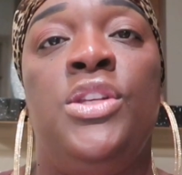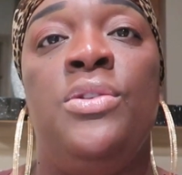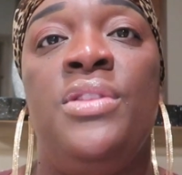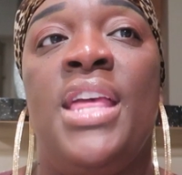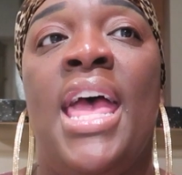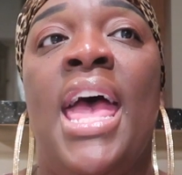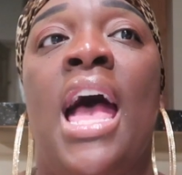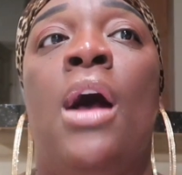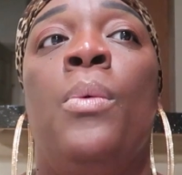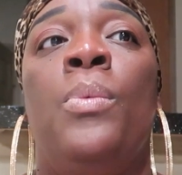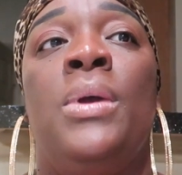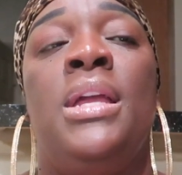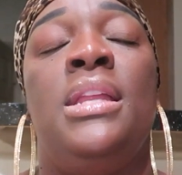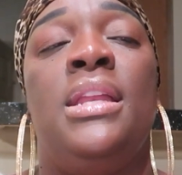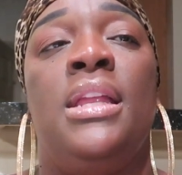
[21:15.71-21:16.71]
do that, I
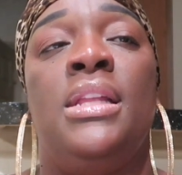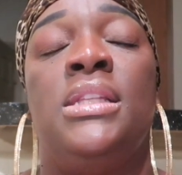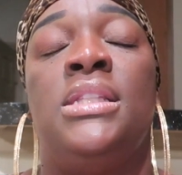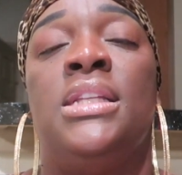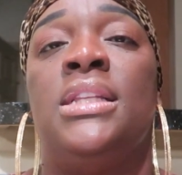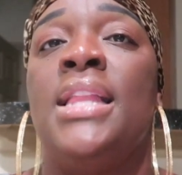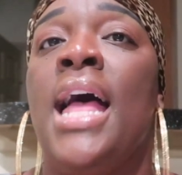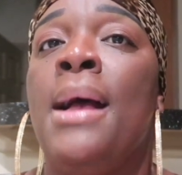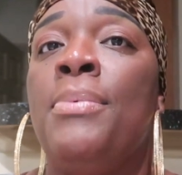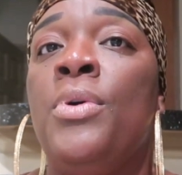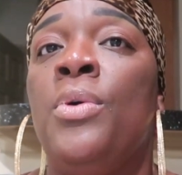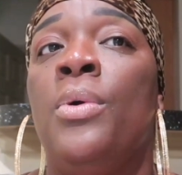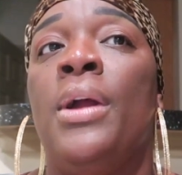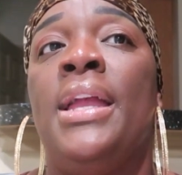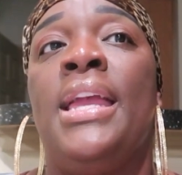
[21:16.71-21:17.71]
went to
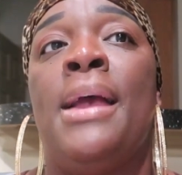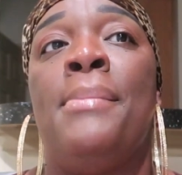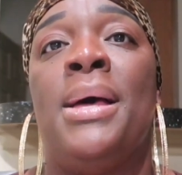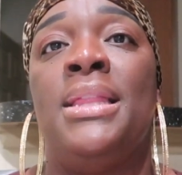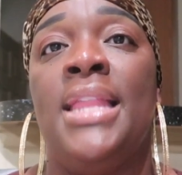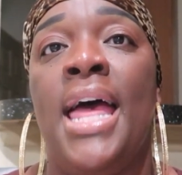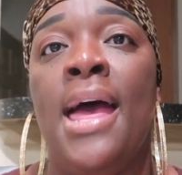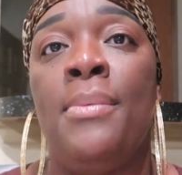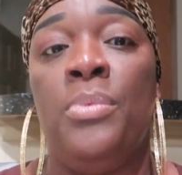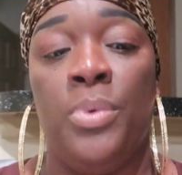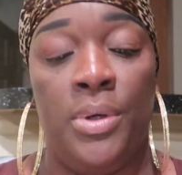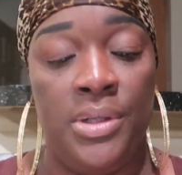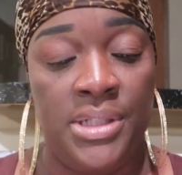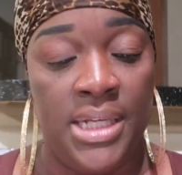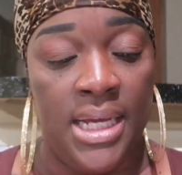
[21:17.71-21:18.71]
LabCorp and got my lab
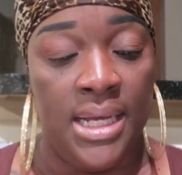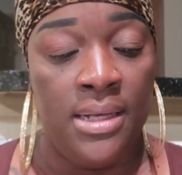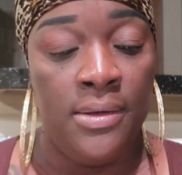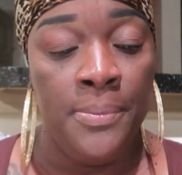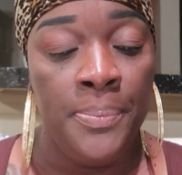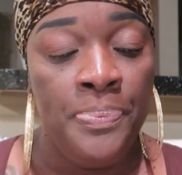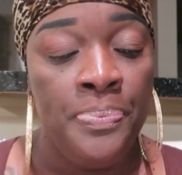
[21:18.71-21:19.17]
work done.